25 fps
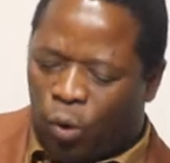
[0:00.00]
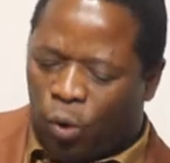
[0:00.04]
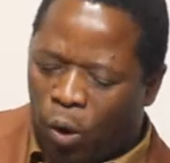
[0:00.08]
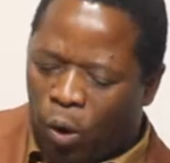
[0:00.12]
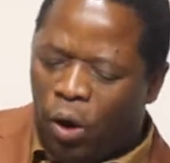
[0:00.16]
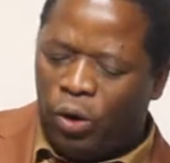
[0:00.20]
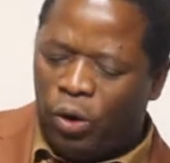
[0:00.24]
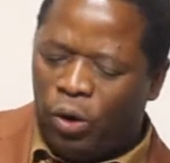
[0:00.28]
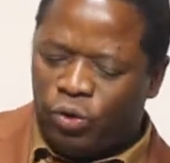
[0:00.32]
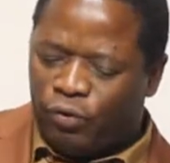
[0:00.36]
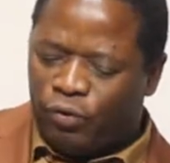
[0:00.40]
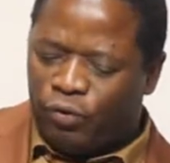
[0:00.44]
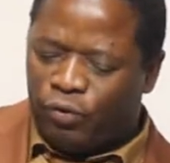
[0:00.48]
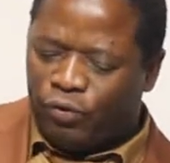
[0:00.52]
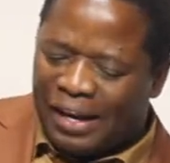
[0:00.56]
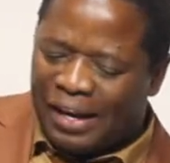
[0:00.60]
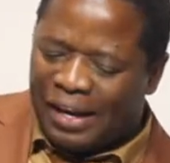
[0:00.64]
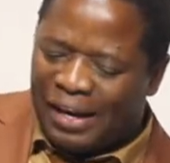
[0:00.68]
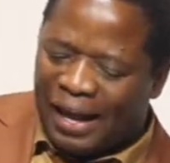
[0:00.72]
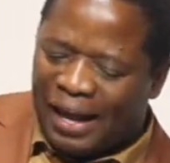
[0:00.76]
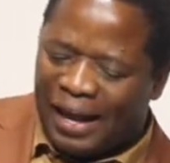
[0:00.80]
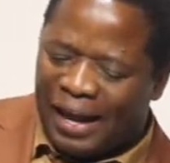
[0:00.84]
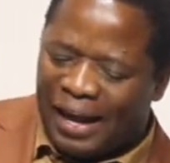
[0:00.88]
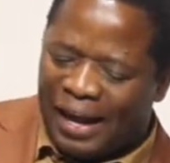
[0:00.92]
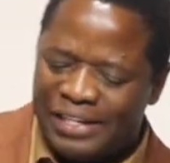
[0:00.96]
God of
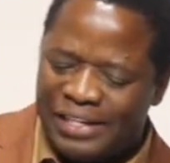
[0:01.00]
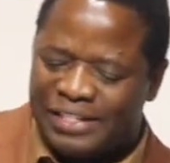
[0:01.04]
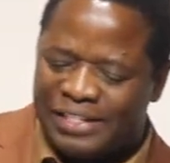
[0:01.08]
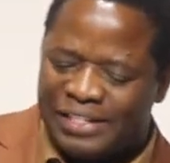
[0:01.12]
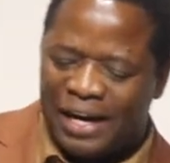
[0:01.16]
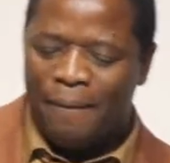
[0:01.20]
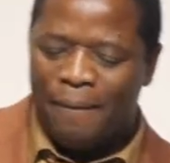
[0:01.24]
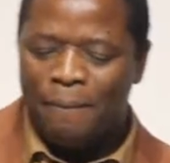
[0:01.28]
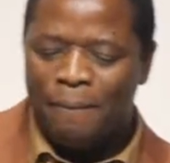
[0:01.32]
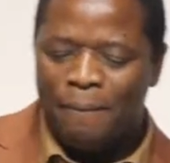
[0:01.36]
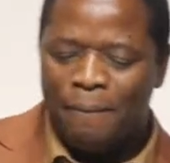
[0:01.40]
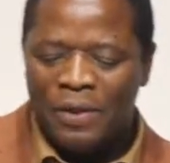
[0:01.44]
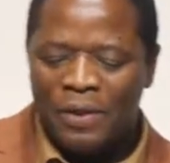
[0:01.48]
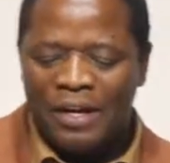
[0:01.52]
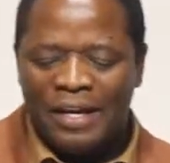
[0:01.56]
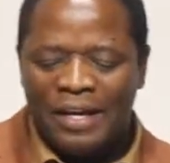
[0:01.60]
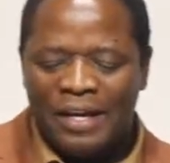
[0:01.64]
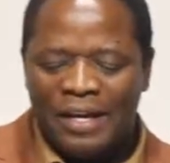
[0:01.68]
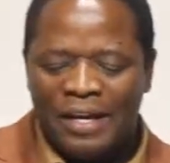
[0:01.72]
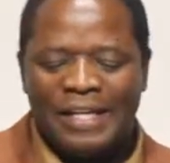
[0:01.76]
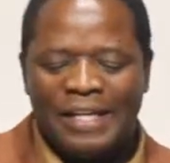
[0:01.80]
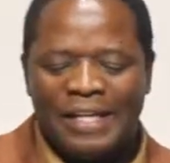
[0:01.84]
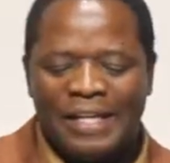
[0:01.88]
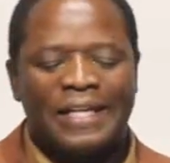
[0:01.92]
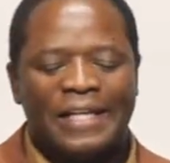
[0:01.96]
Elijah
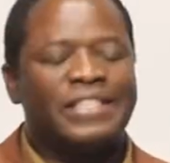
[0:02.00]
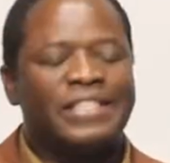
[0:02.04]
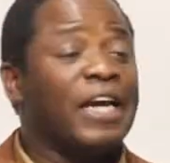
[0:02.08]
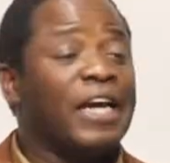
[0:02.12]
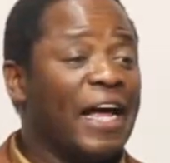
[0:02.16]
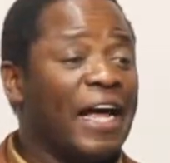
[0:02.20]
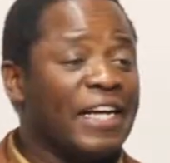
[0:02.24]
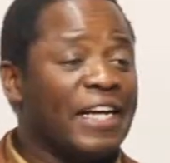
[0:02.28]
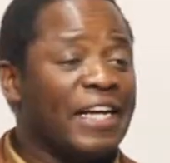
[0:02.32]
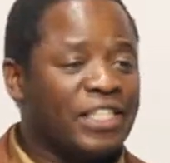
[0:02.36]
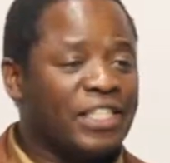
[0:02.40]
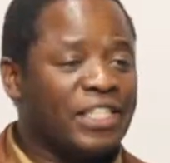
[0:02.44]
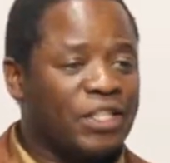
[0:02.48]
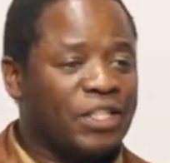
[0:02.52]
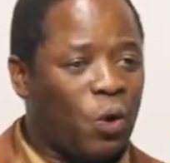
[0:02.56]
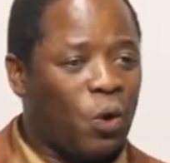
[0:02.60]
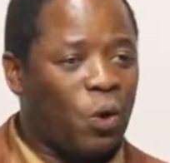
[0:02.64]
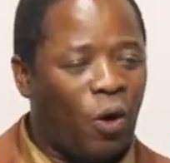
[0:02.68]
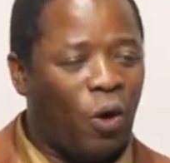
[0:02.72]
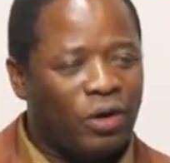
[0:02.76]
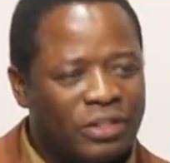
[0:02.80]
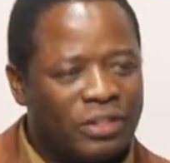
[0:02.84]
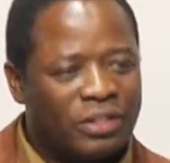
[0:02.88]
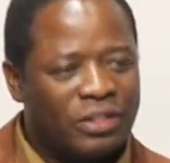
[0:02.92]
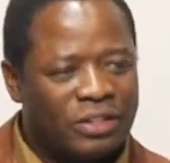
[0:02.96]
is a jealous
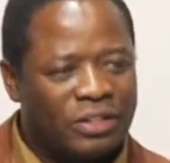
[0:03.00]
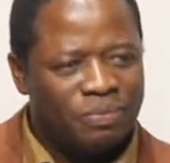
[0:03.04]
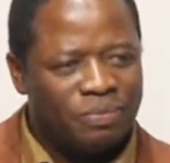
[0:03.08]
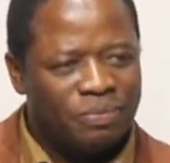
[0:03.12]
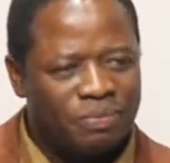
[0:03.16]
God.